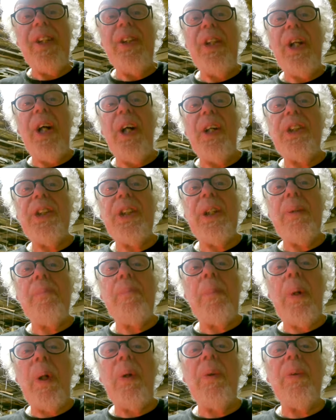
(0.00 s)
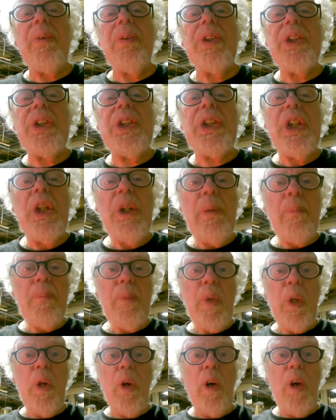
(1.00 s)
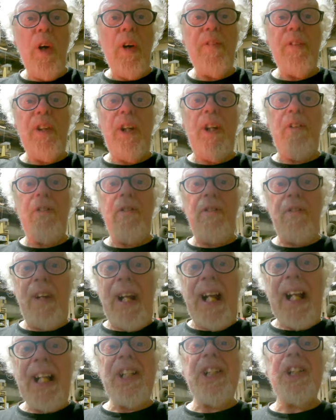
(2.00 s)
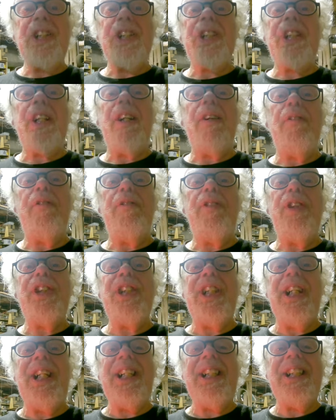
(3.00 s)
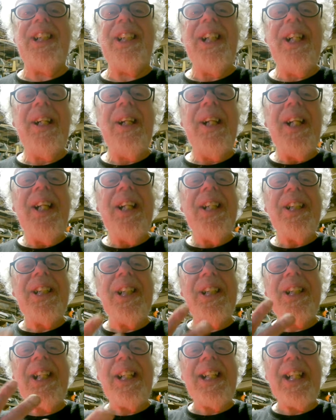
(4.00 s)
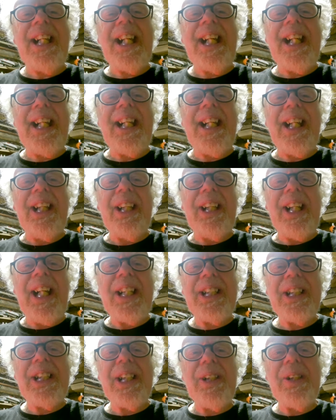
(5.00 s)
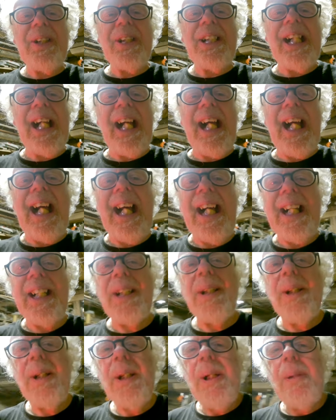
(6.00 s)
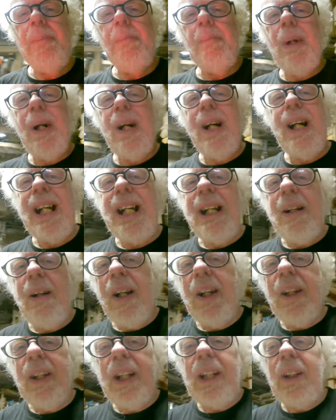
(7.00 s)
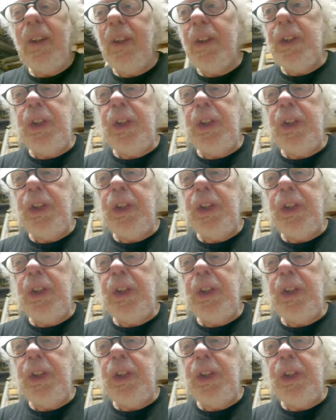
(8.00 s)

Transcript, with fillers: nuts and bolts of advanced physics. So today, let's look at my little